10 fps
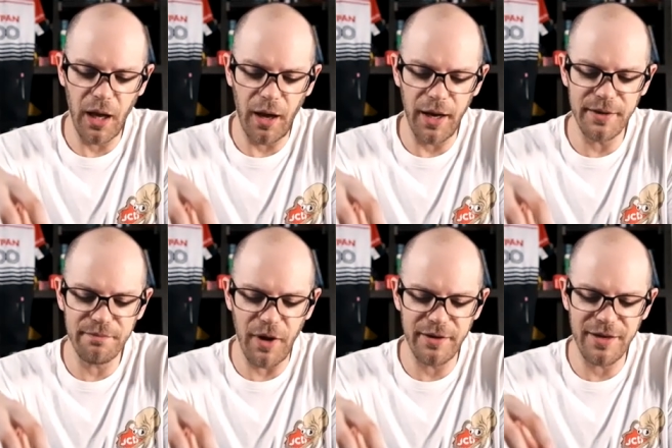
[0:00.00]
I
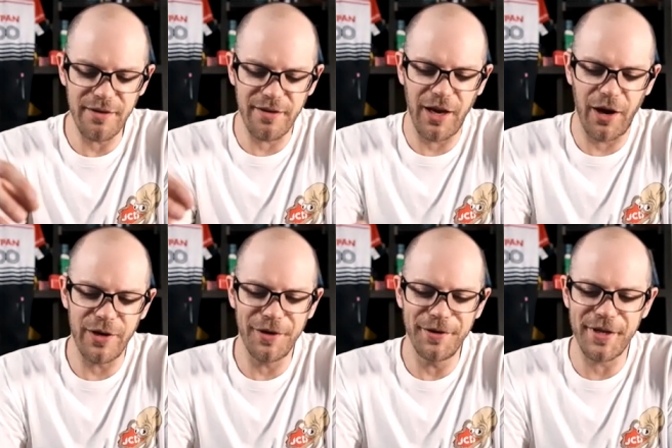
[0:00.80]
I didn't think I
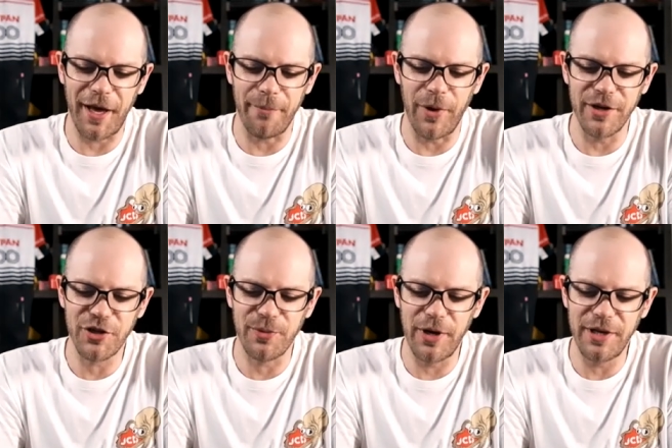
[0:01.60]
would use it that
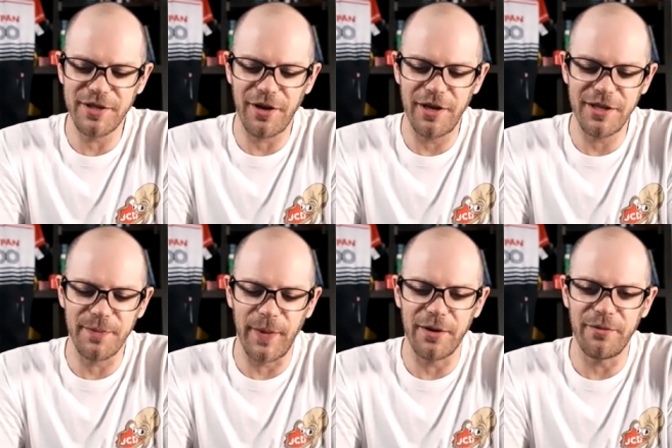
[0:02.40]
much, and we decided to
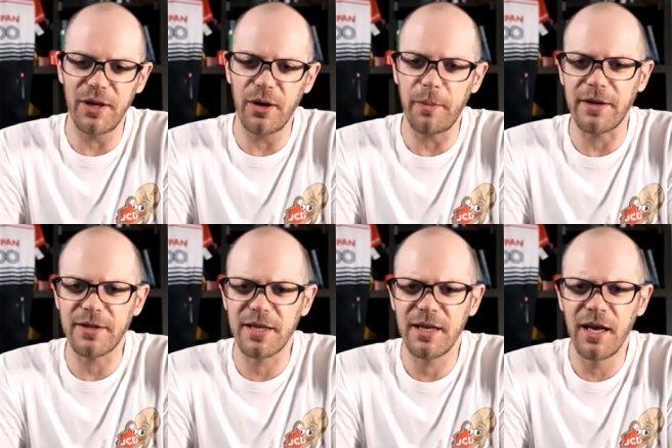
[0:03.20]
make a video
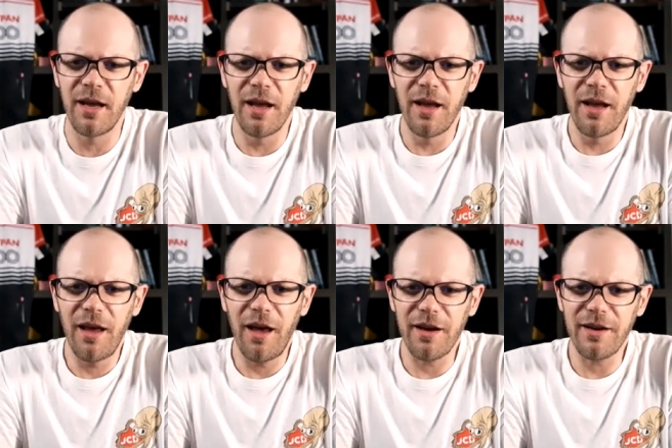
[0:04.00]
about it,
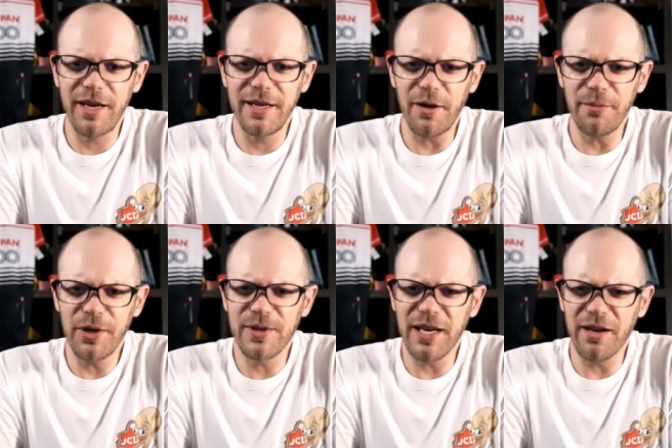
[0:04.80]
and I ended up
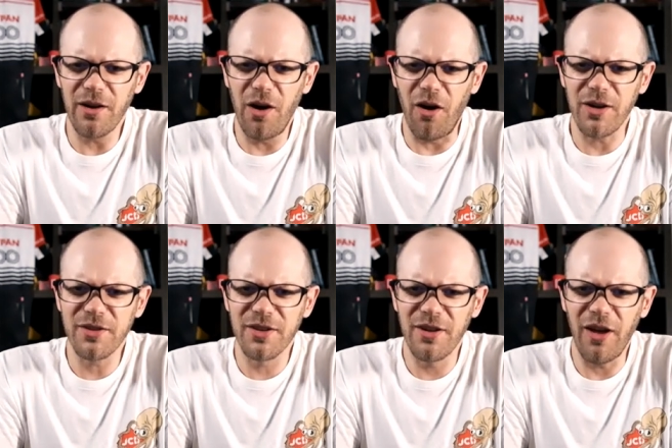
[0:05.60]
using it a
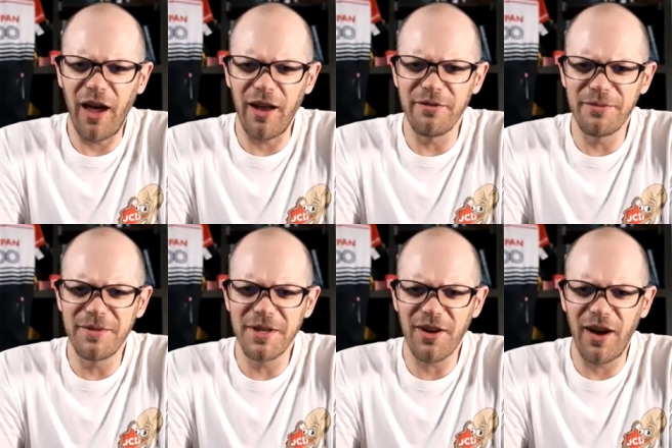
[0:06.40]
lot, and
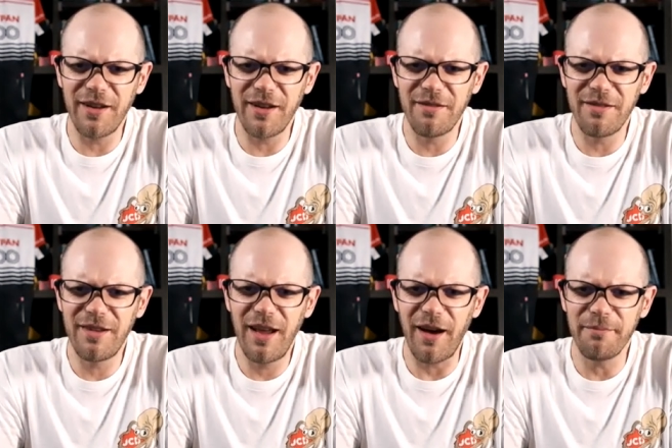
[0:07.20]
decided,
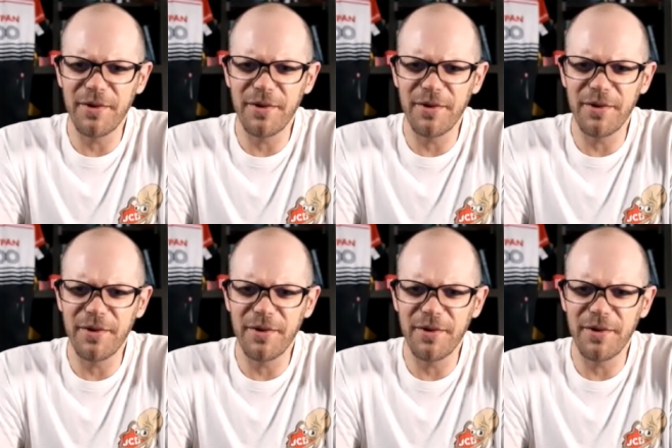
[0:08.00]
yeah, I'm